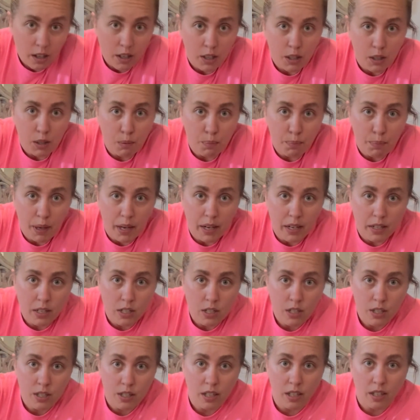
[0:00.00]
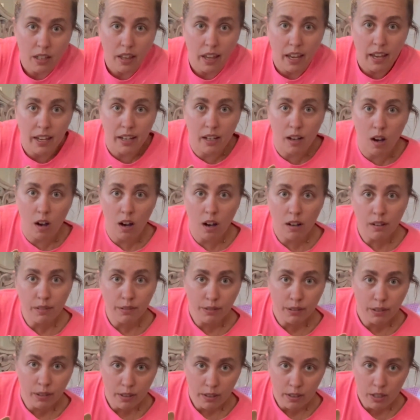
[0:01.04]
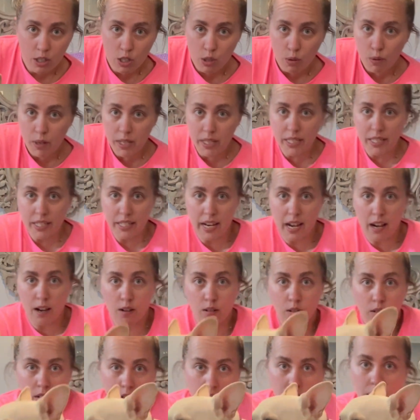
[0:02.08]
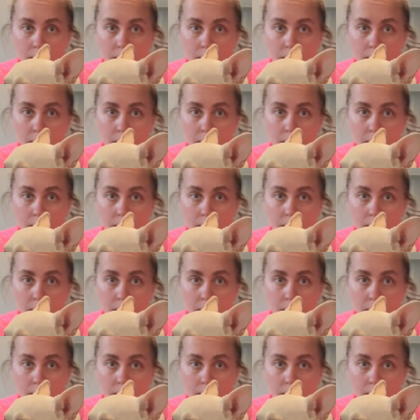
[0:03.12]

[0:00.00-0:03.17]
you pinch the leg off, twist out,